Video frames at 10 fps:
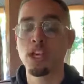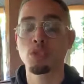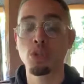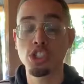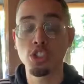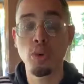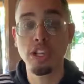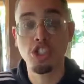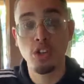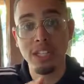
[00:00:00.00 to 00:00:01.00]
So what you're
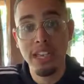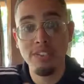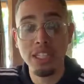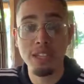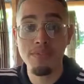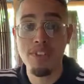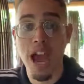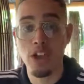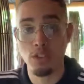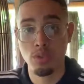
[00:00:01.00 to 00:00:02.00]
doing is you're giving them
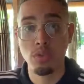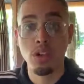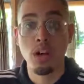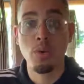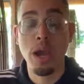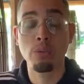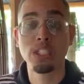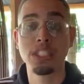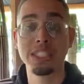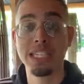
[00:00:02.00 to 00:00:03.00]
value, right,
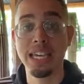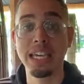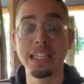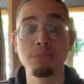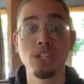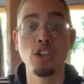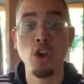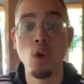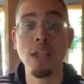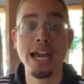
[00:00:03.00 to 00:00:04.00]
which is getting them to
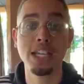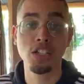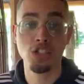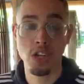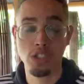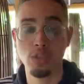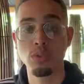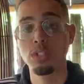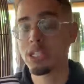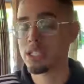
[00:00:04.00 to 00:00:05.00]
know, like, and trust you,
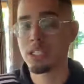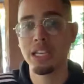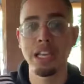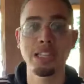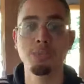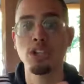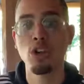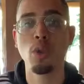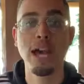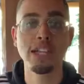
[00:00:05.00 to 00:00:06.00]
get, getting them to
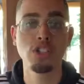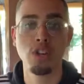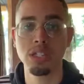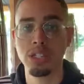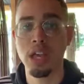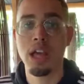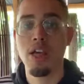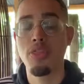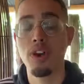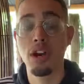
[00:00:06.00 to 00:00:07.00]
know, like, and trust
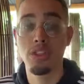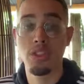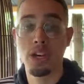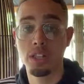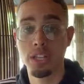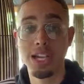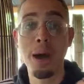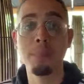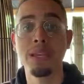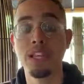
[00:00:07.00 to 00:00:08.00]
the the, the
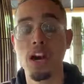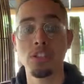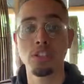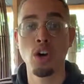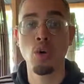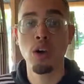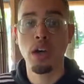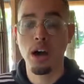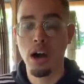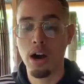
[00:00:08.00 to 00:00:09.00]
company, and also
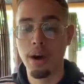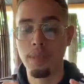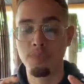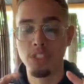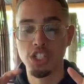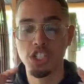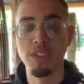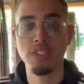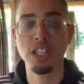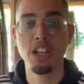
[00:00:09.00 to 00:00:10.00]
um,
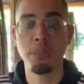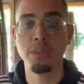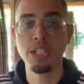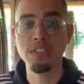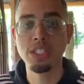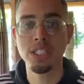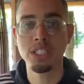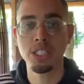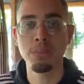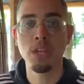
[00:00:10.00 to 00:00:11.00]
shifting their belief
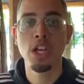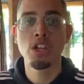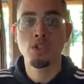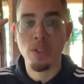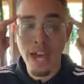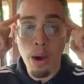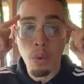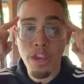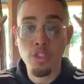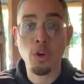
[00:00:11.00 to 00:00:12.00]
system so that
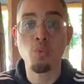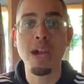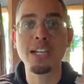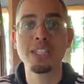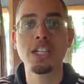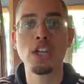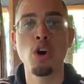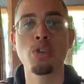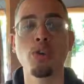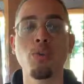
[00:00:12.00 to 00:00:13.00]
way they're ready to
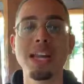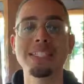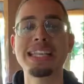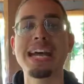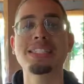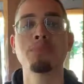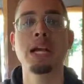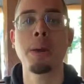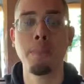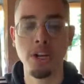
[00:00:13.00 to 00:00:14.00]
go, they're ready to actually
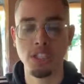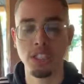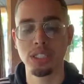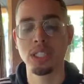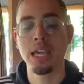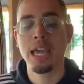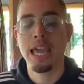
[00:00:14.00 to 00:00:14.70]
make a purchase.